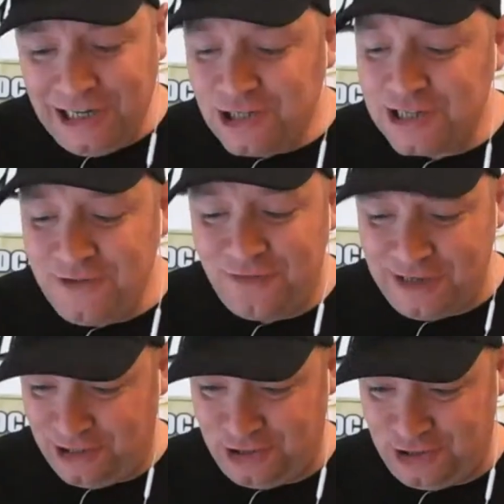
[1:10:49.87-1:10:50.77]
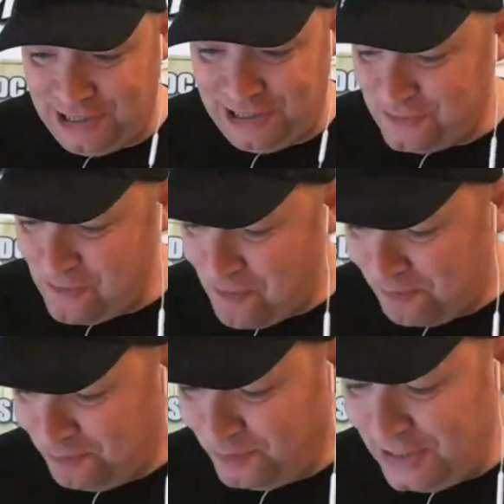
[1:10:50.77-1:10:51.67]
But I could easily finish
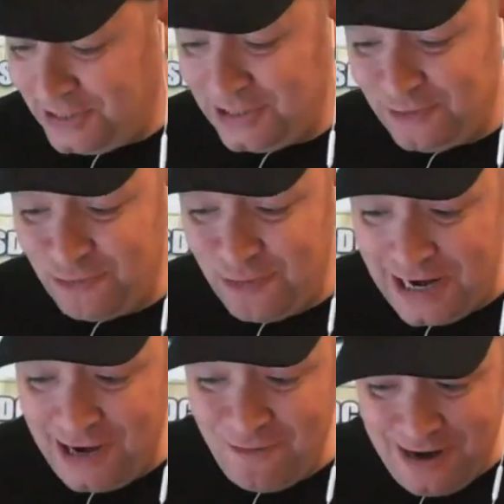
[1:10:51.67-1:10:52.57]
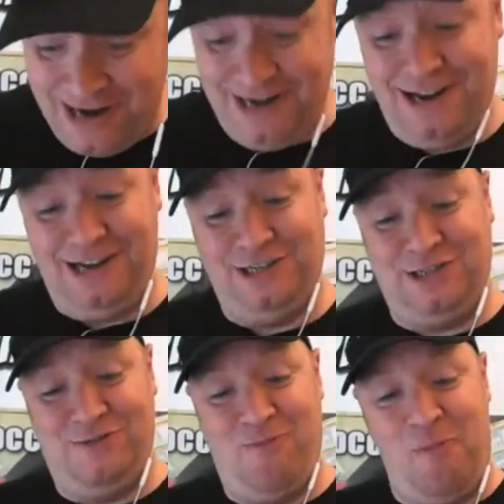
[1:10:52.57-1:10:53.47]
this. This is really,
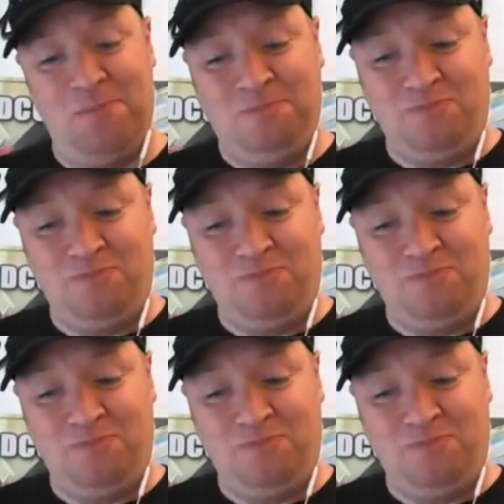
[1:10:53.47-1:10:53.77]
really nice.